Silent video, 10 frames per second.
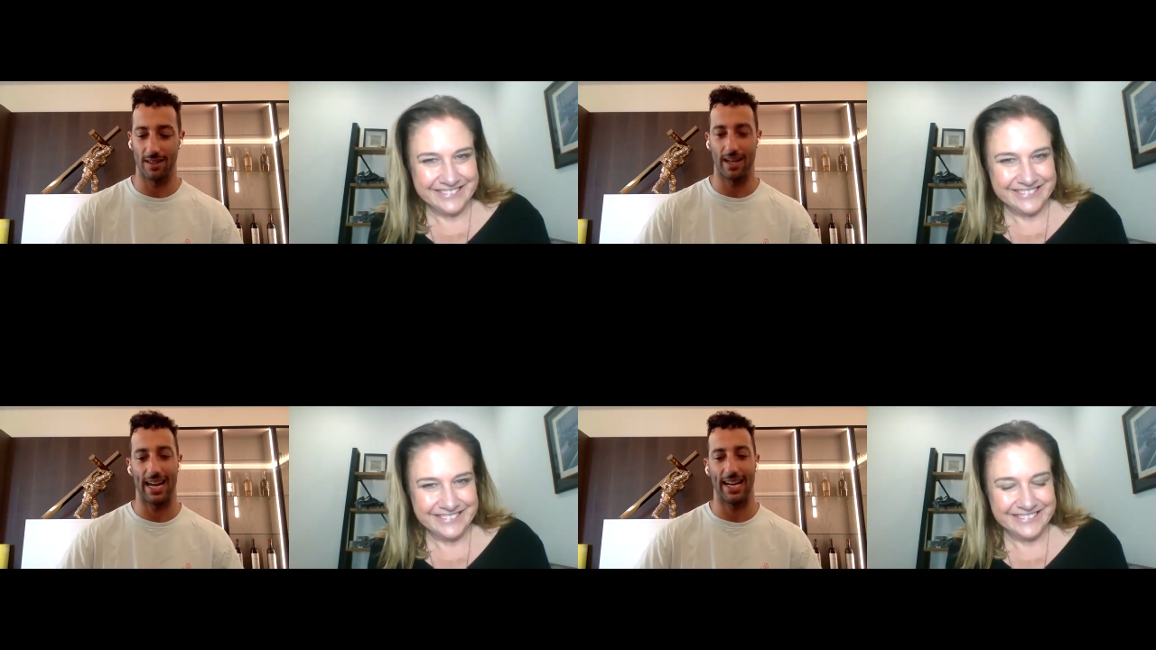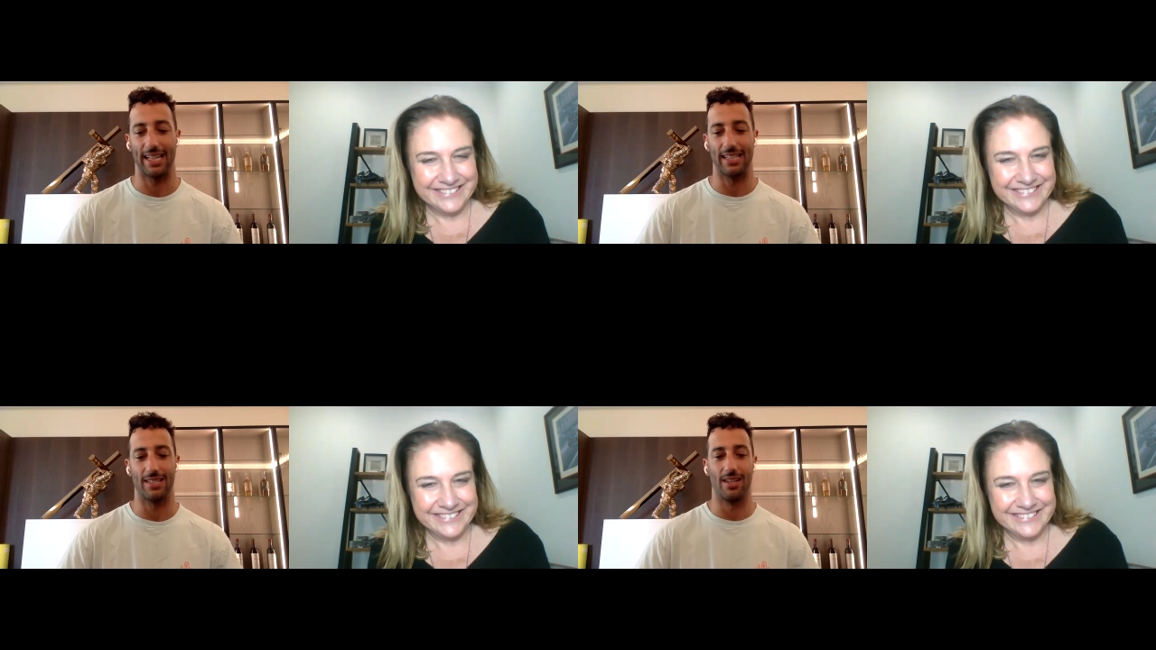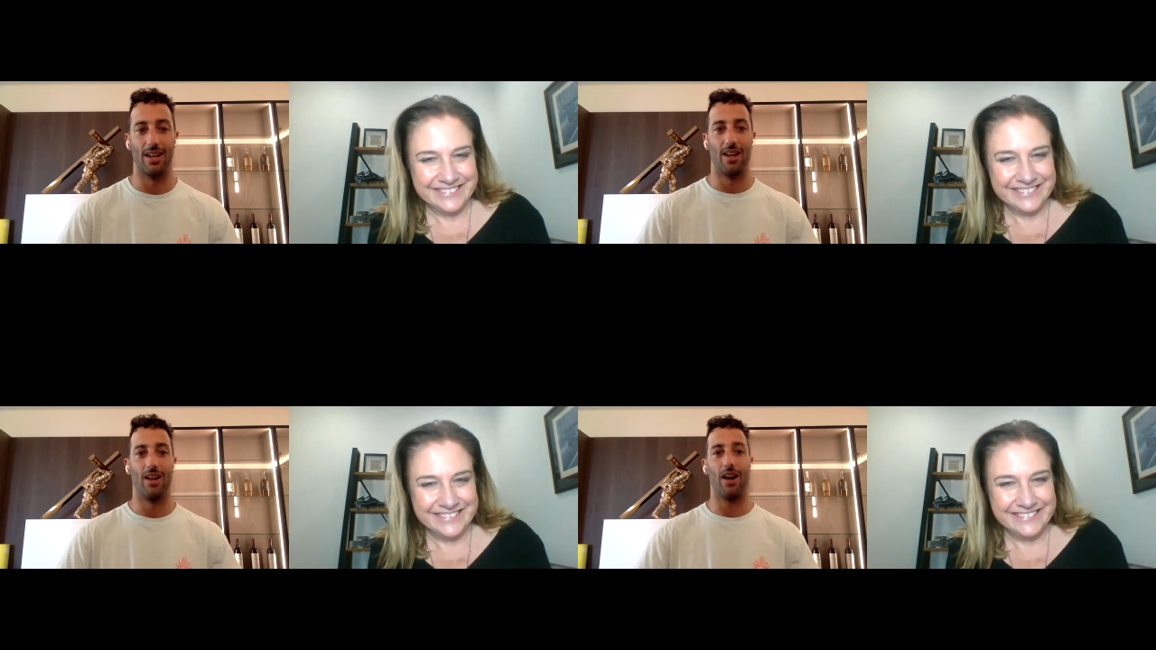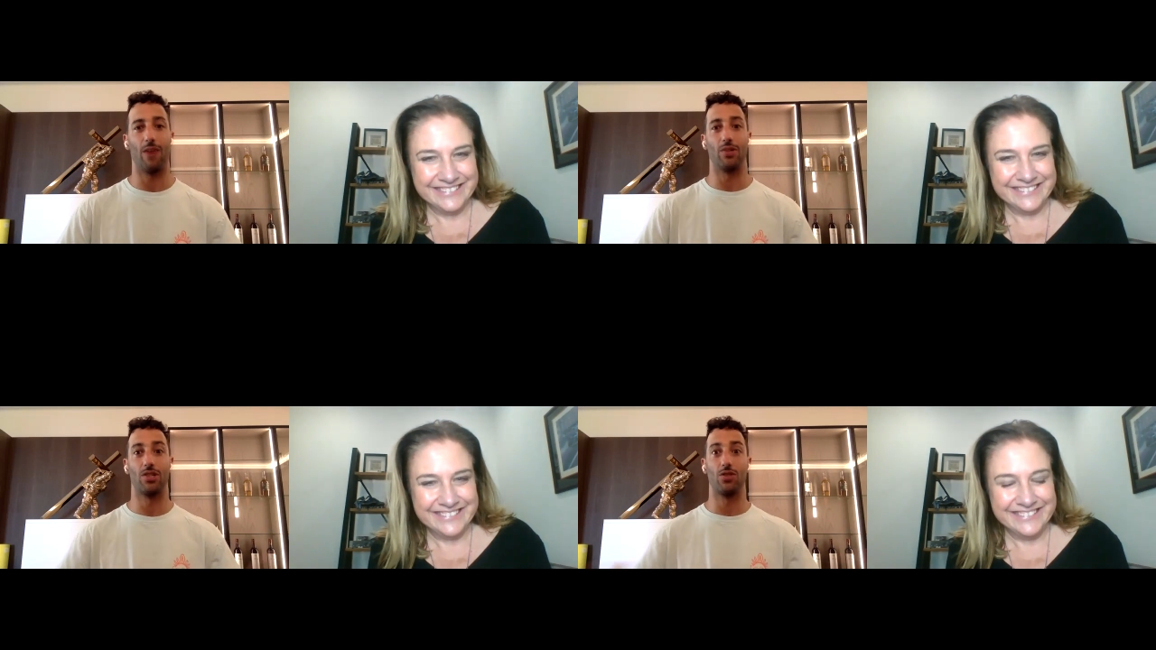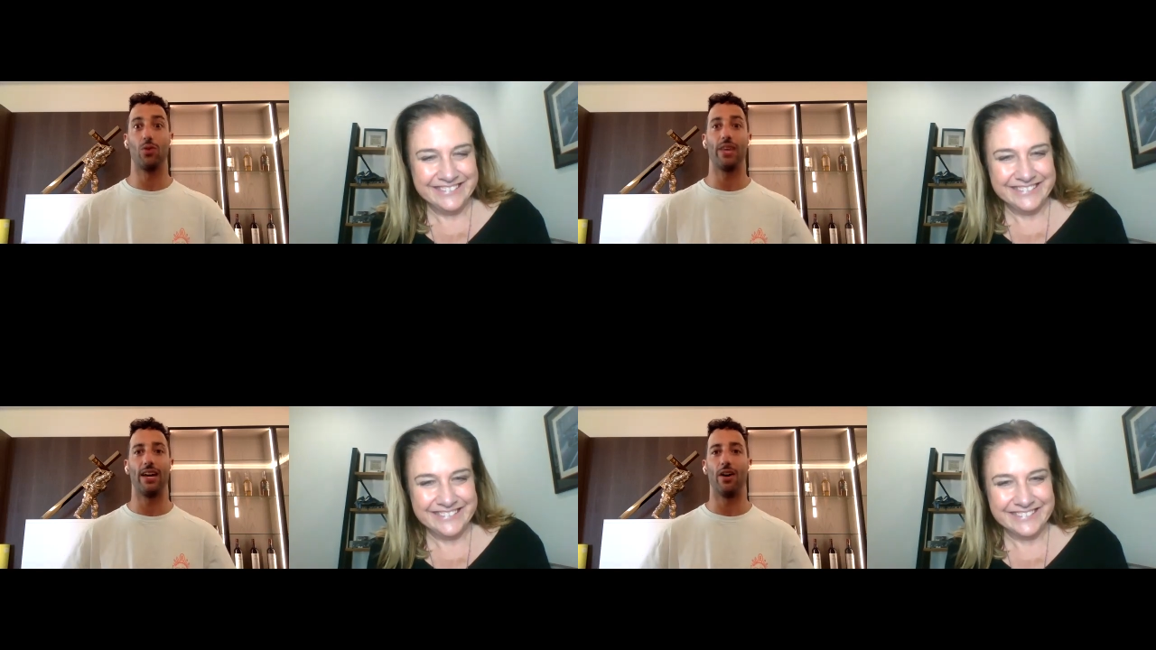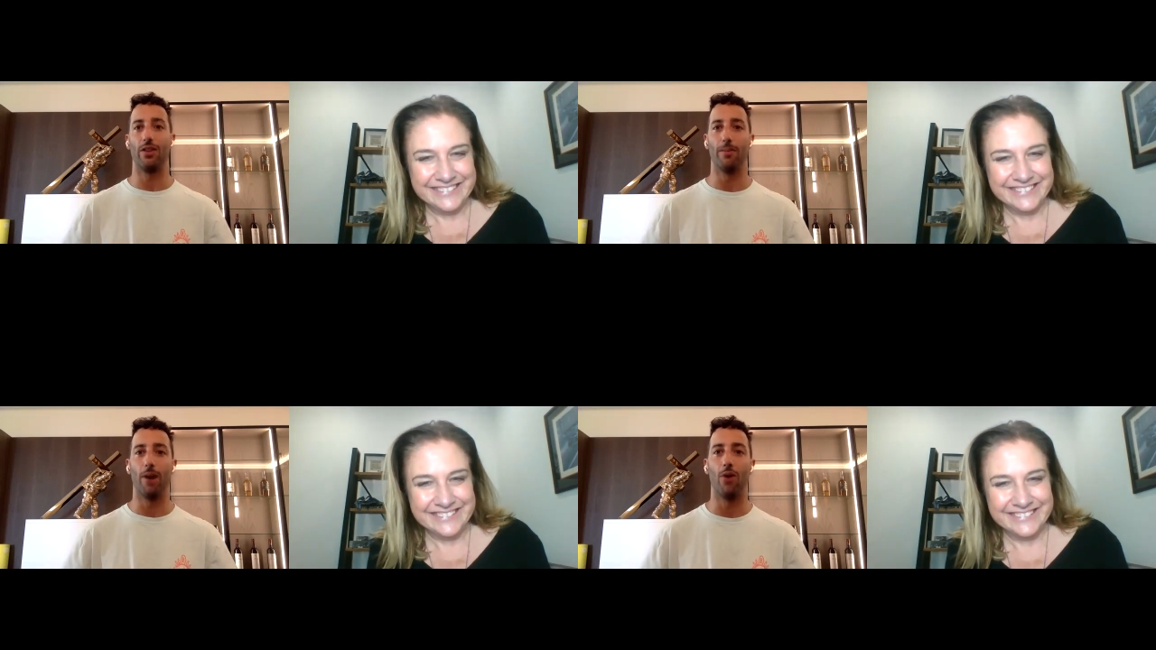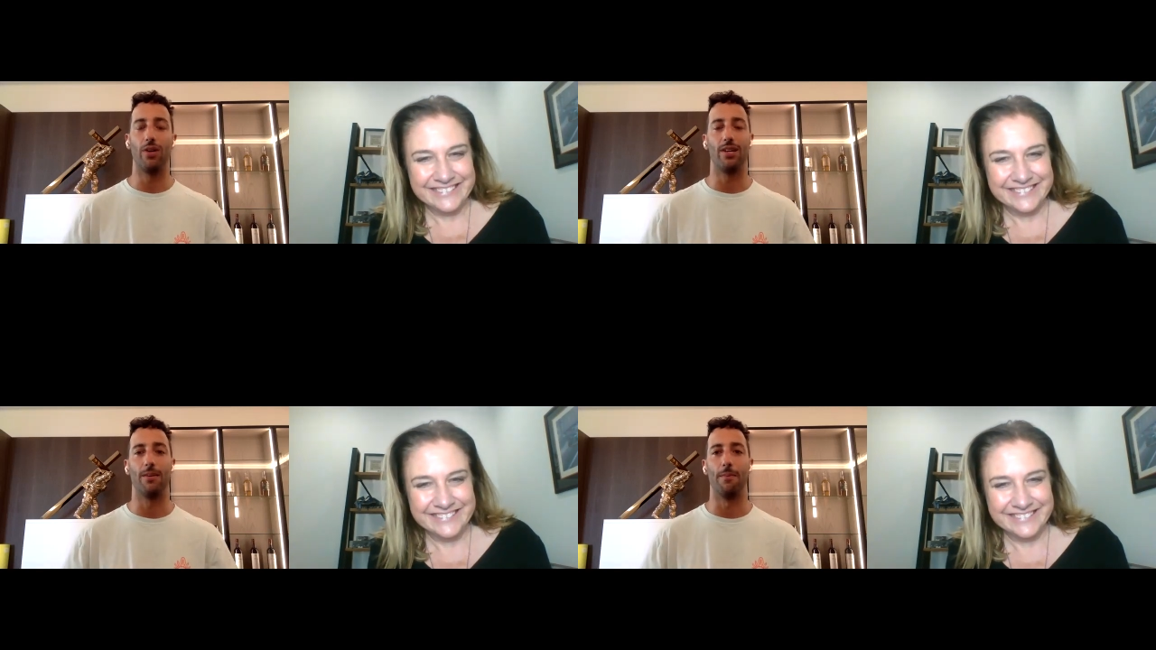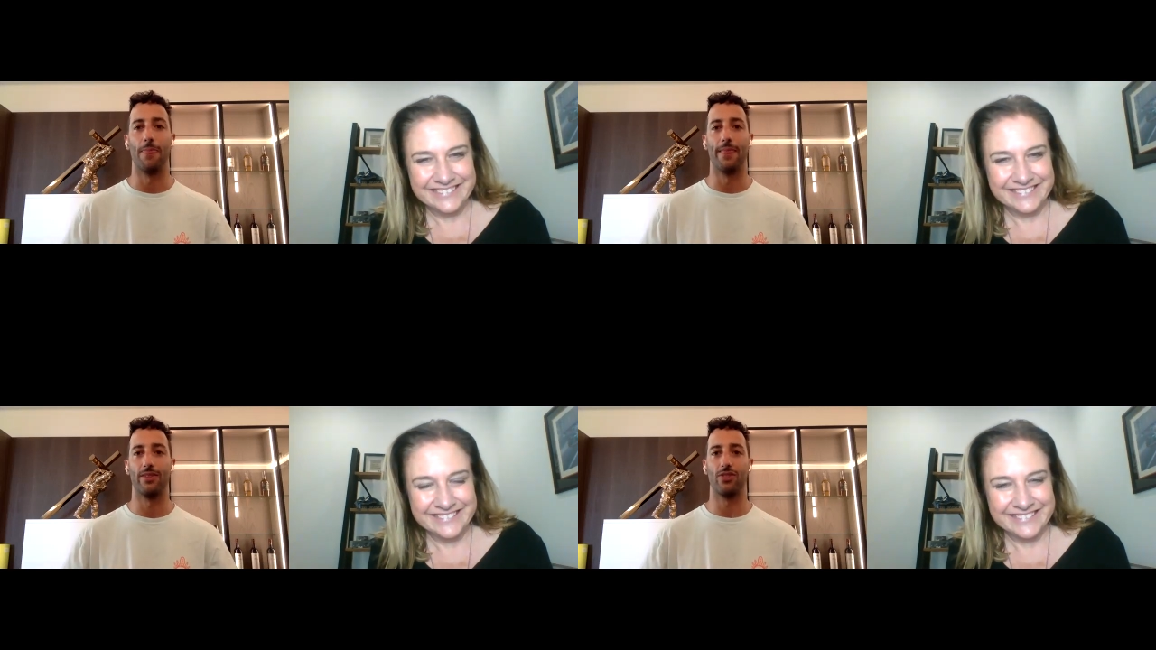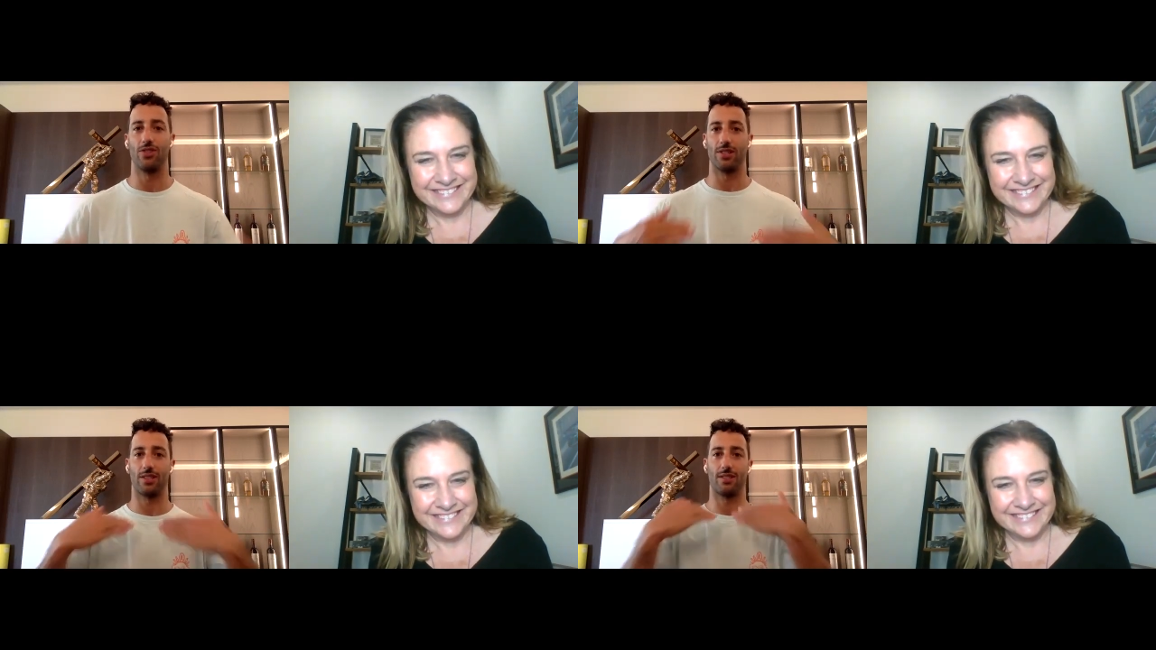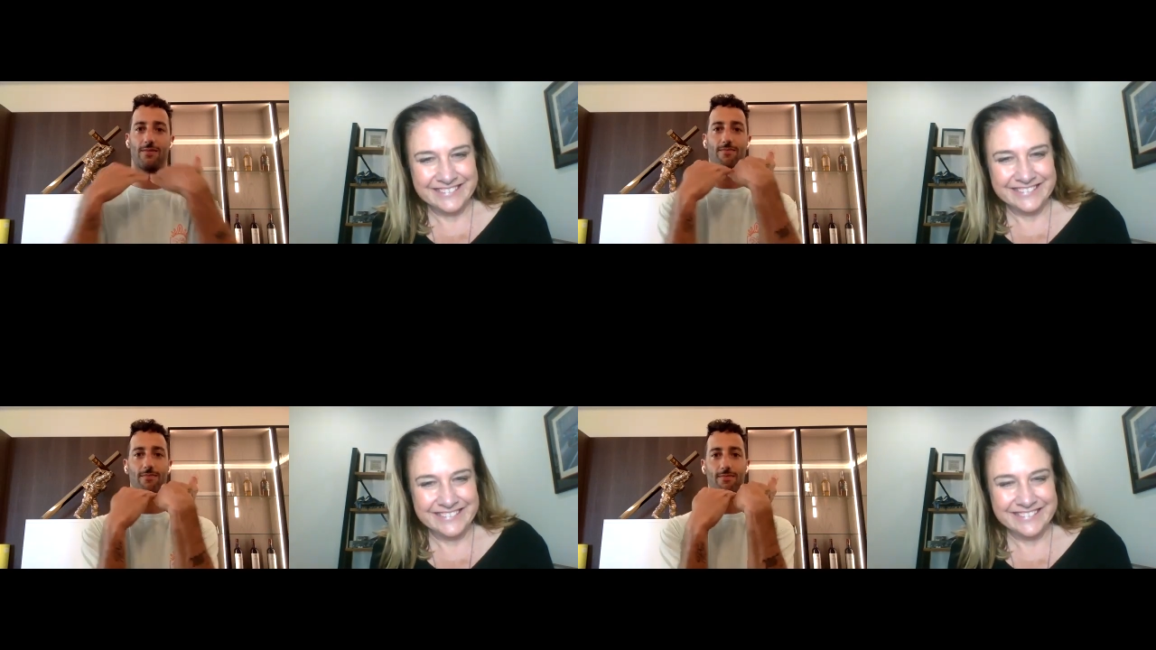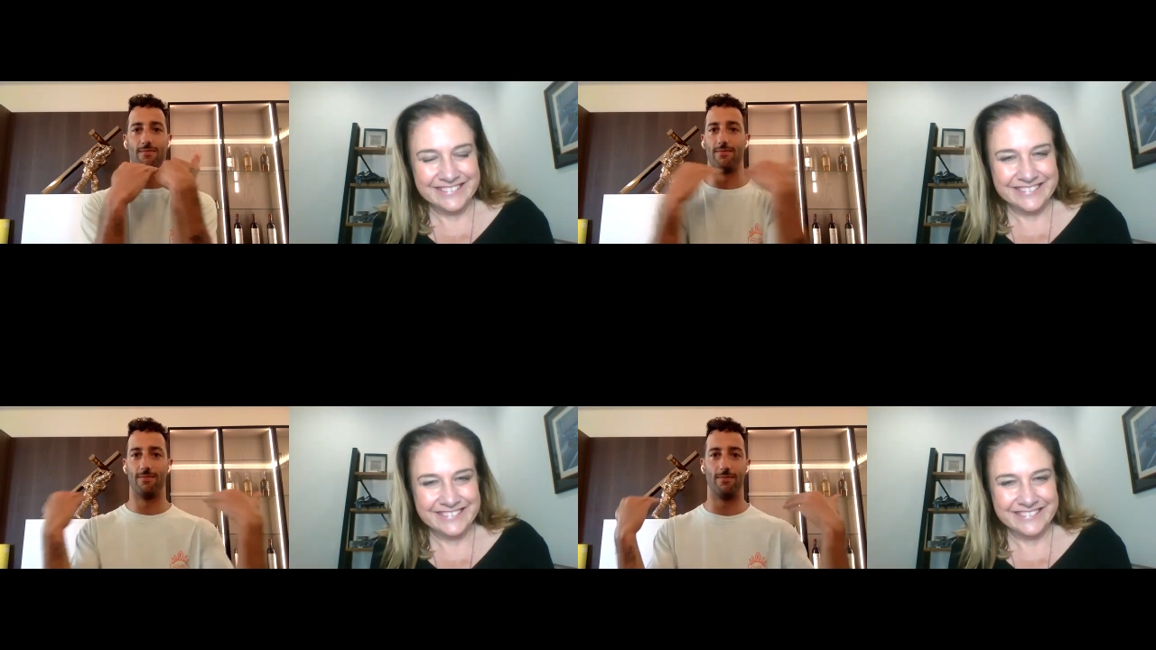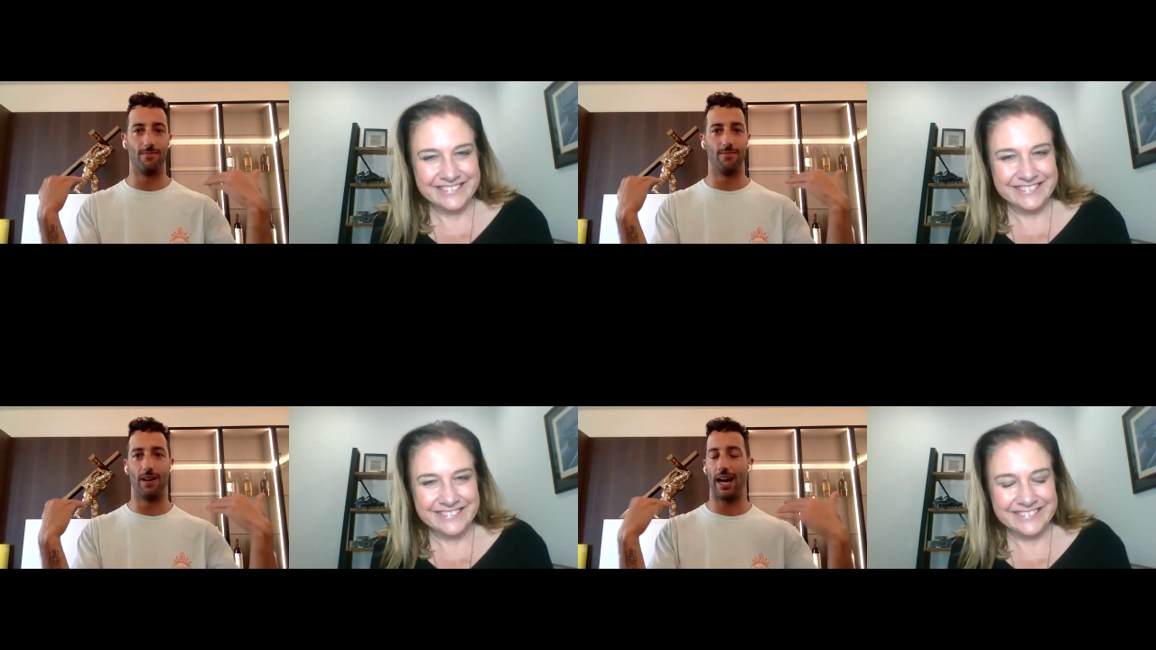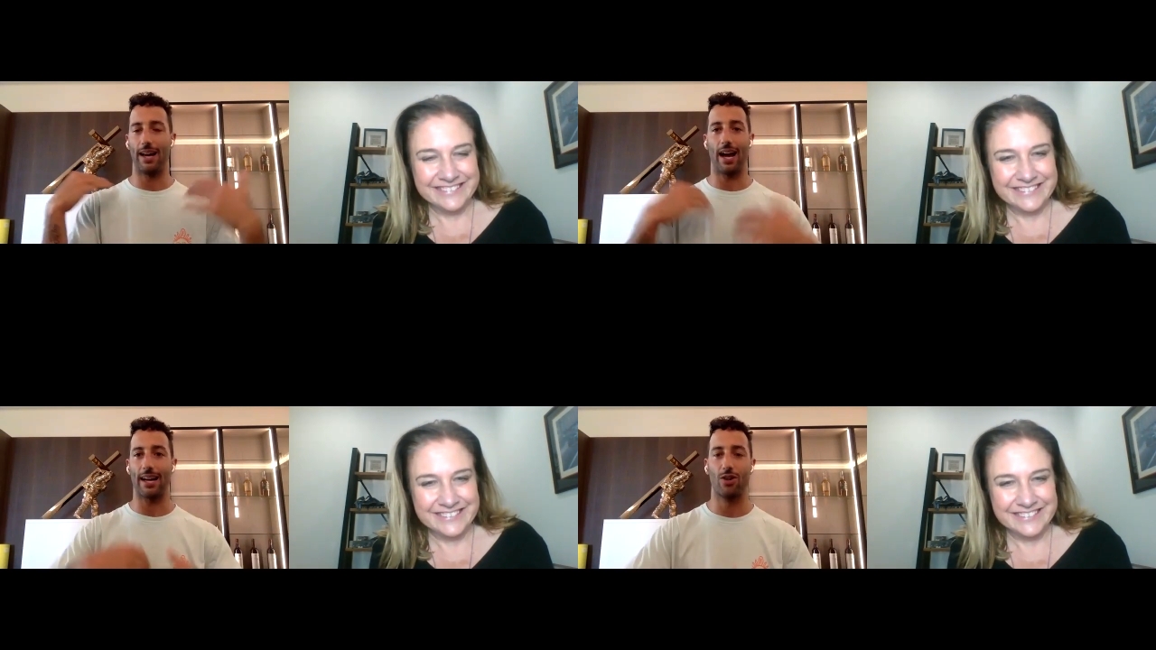Speaker 1: And I was stood there on the podium, just, I, I